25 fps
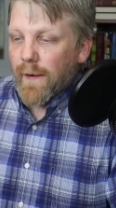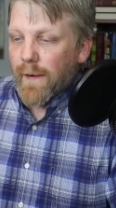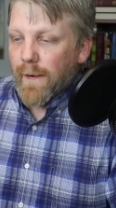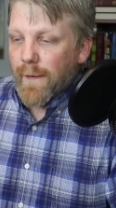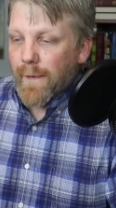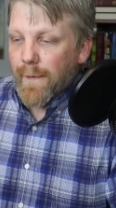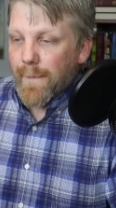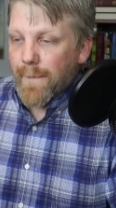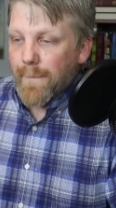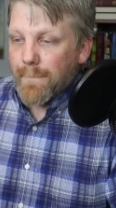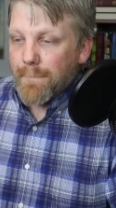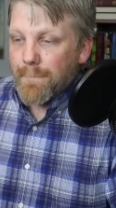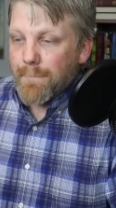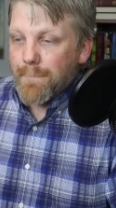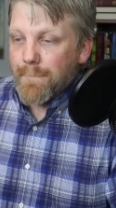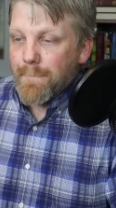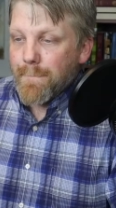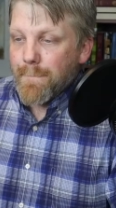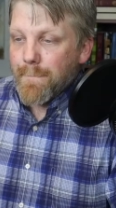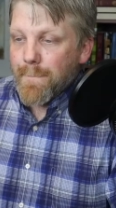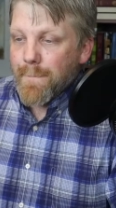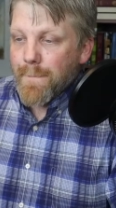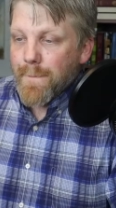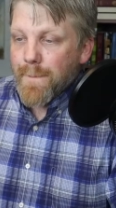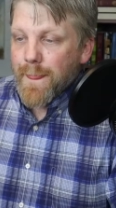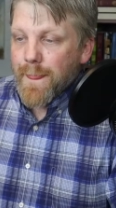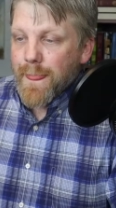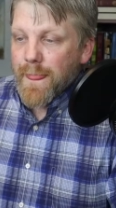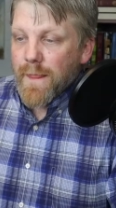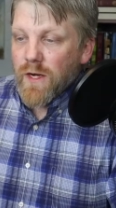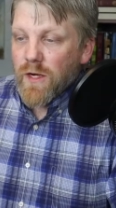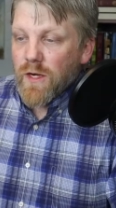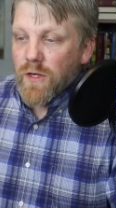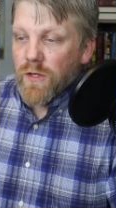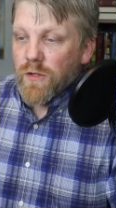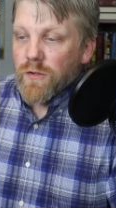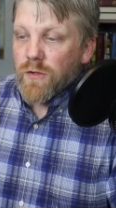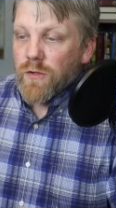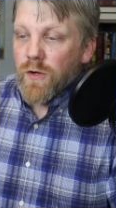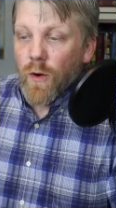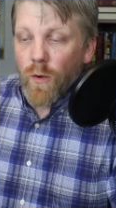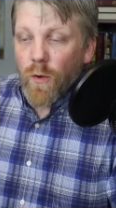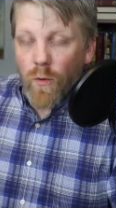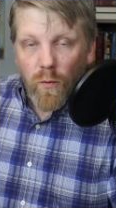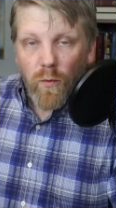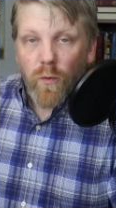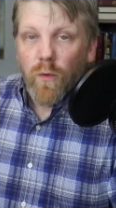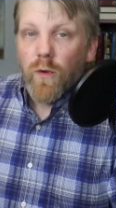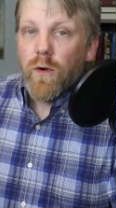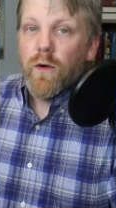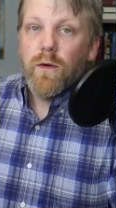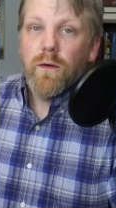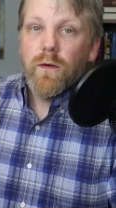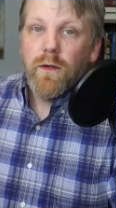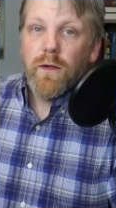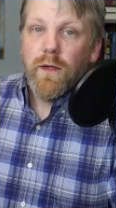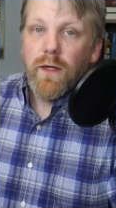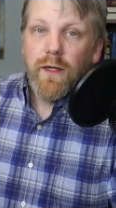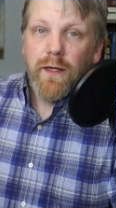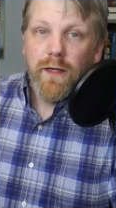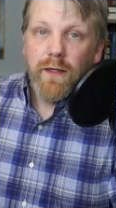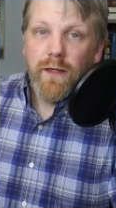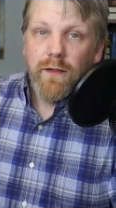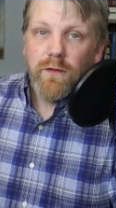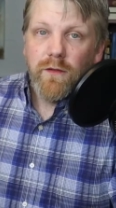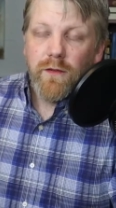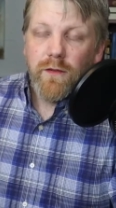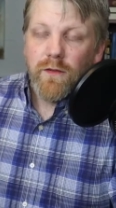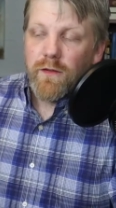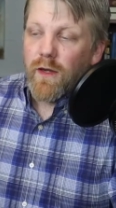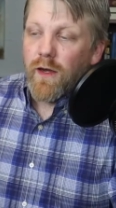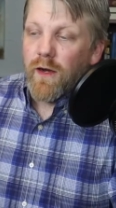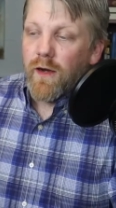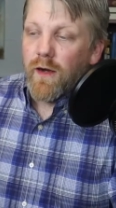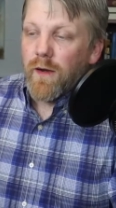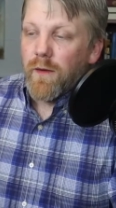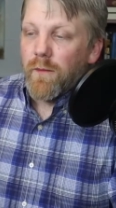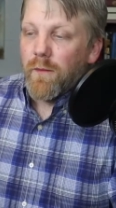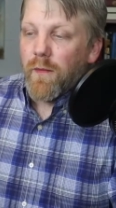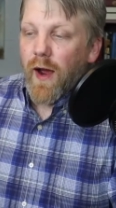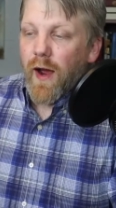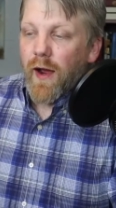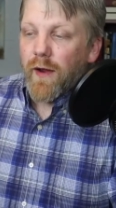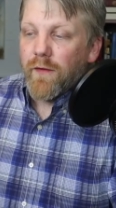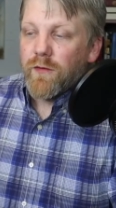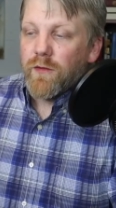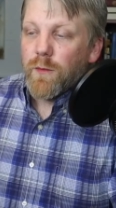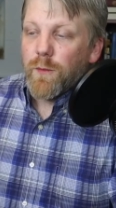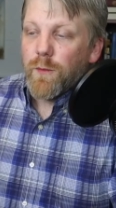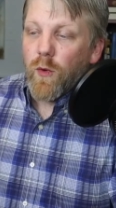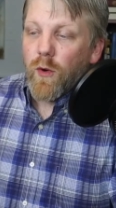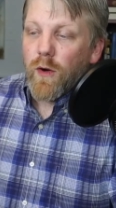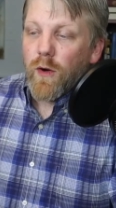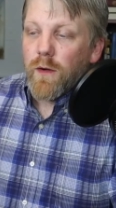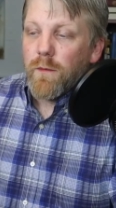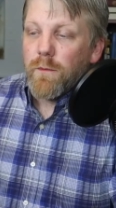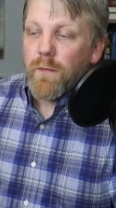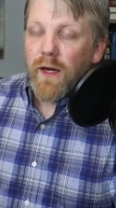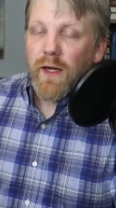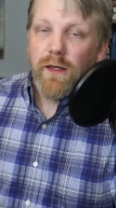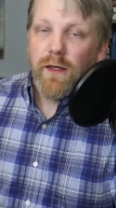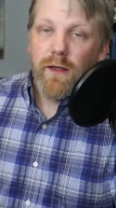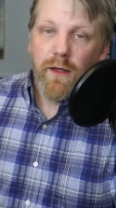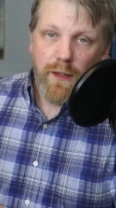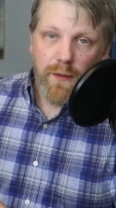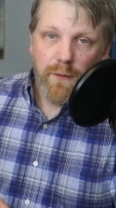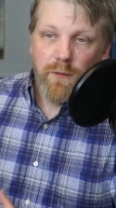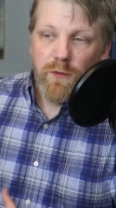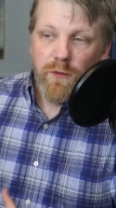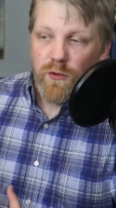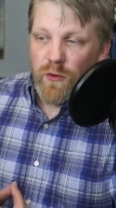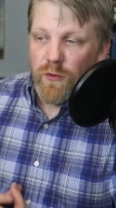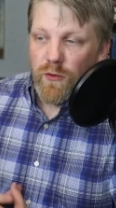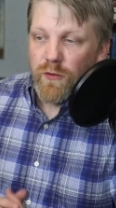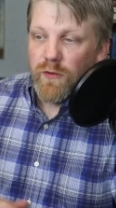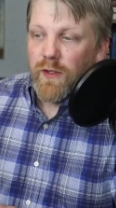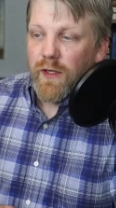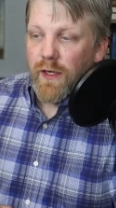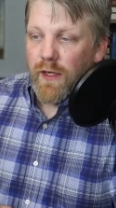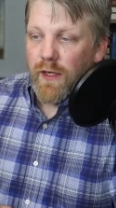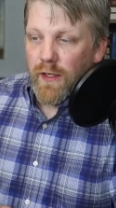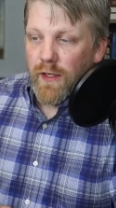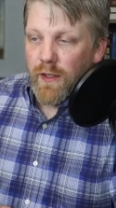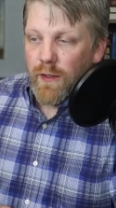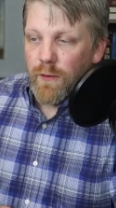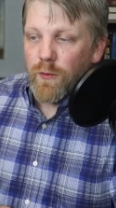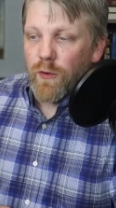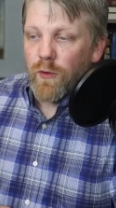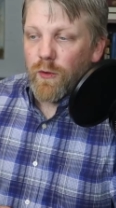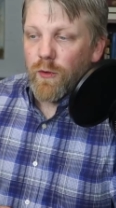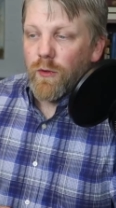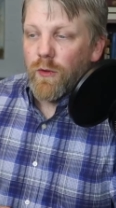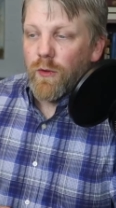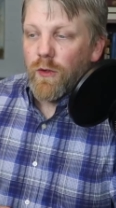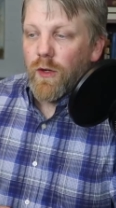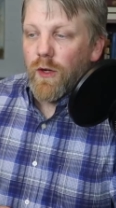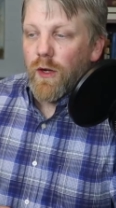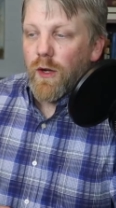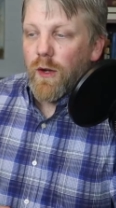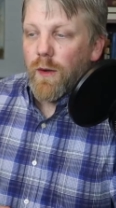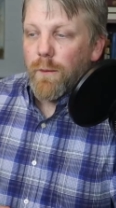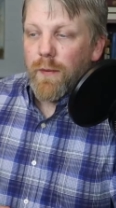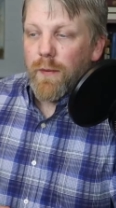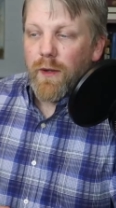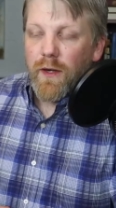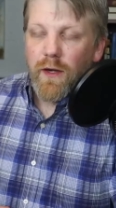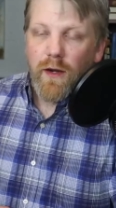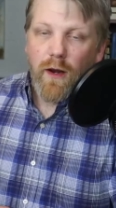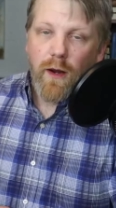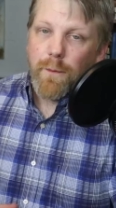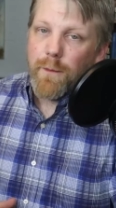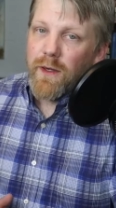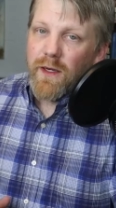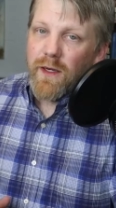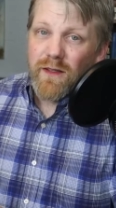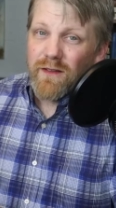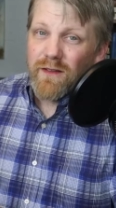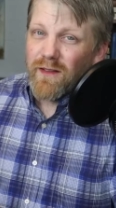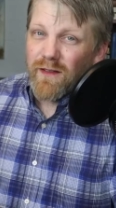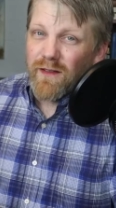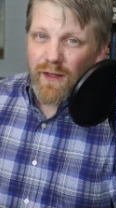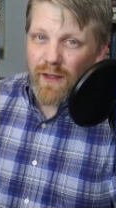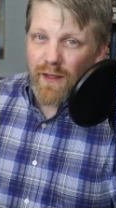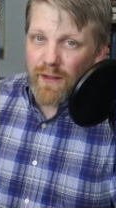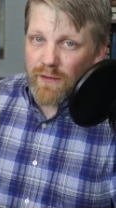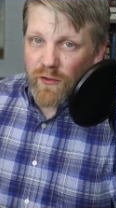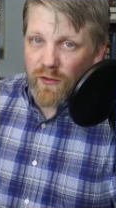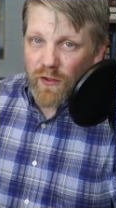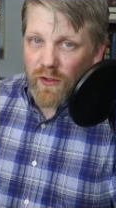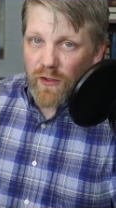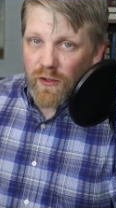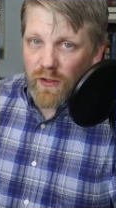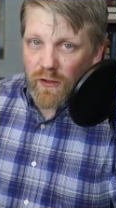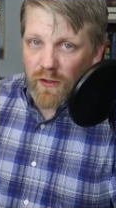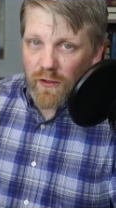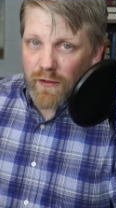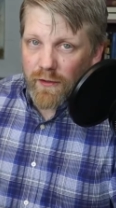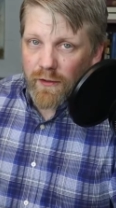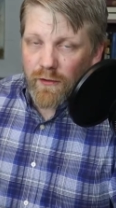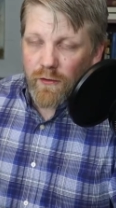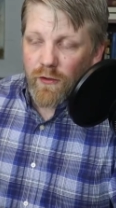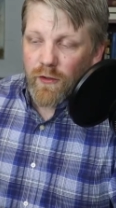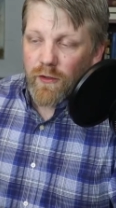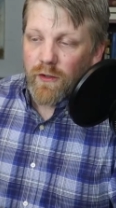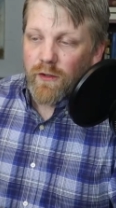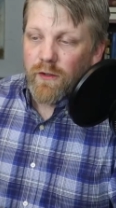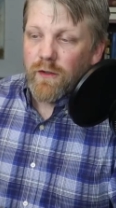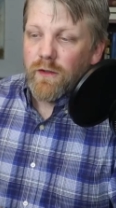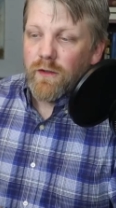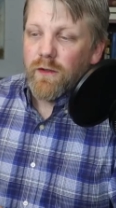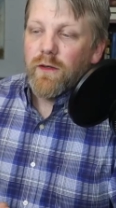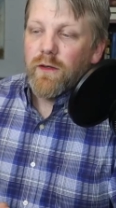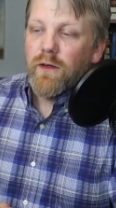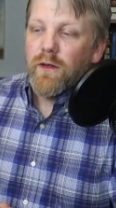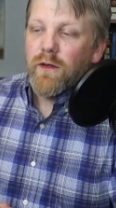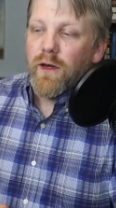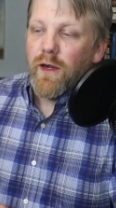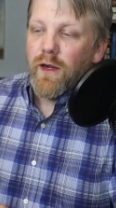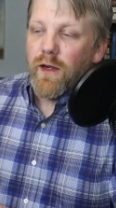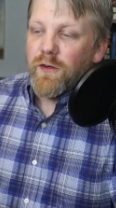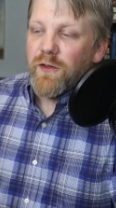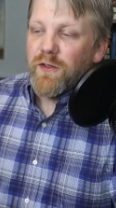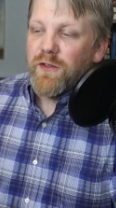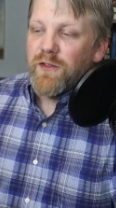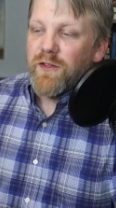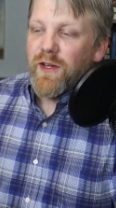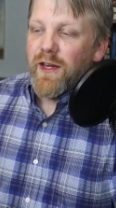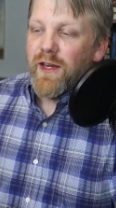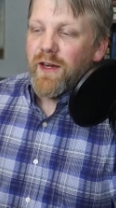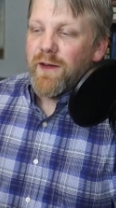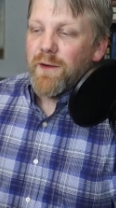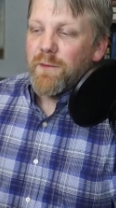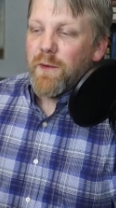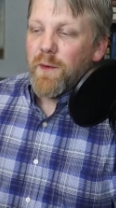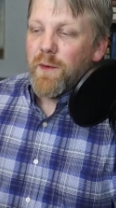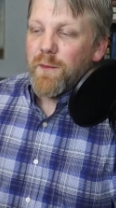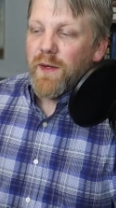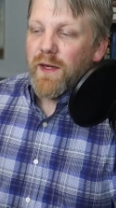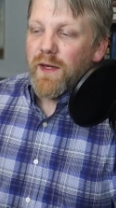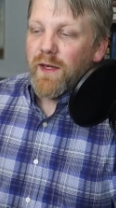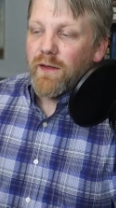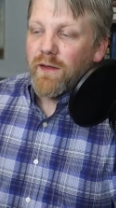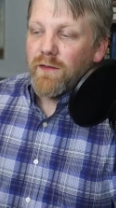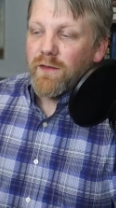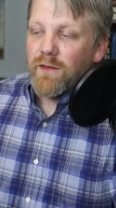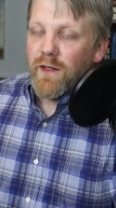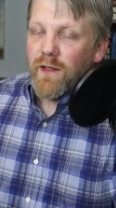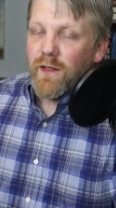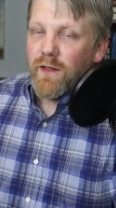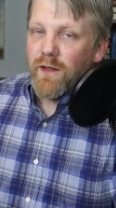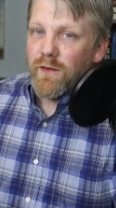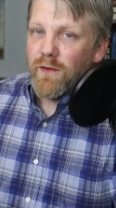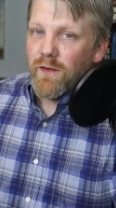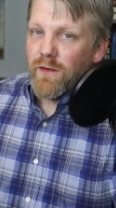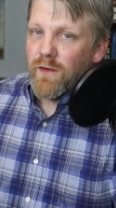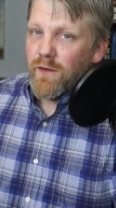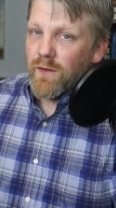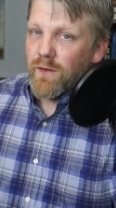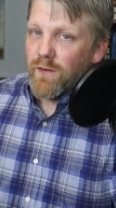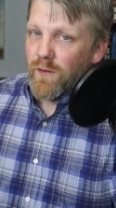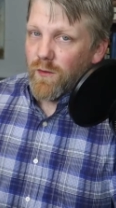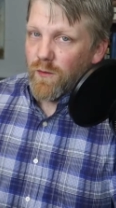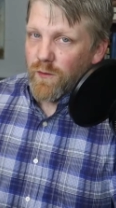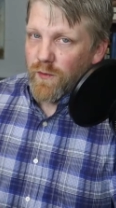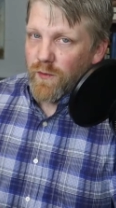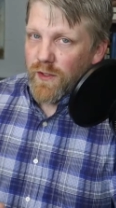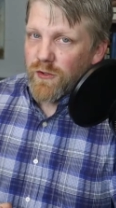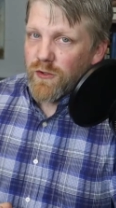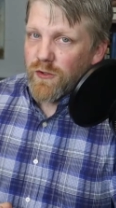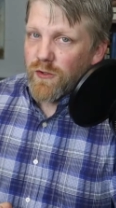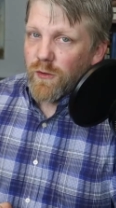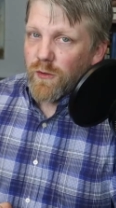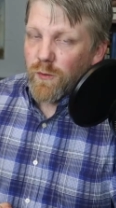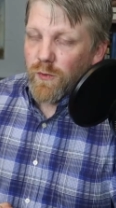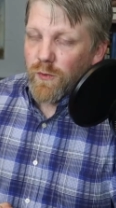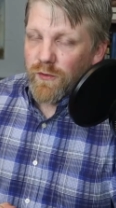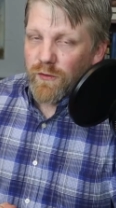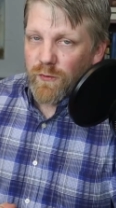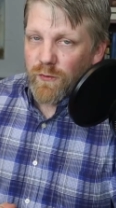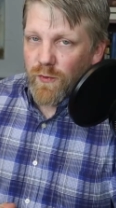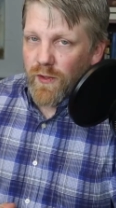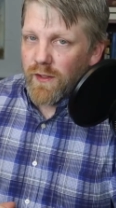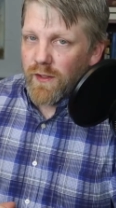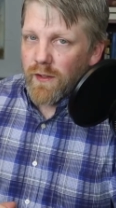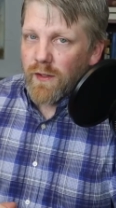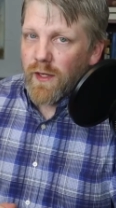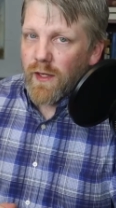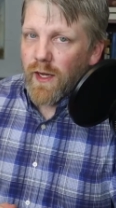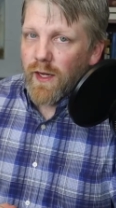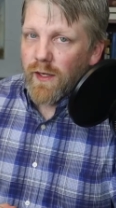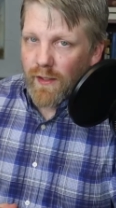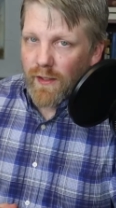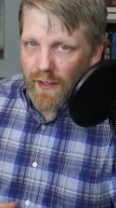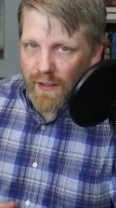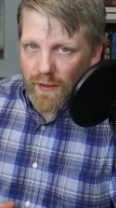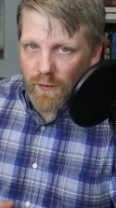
Um, no, it isn't. Um, I've supported my claims using Hebrew, but not because it lends a clearer understanding, but because it, the original was written in that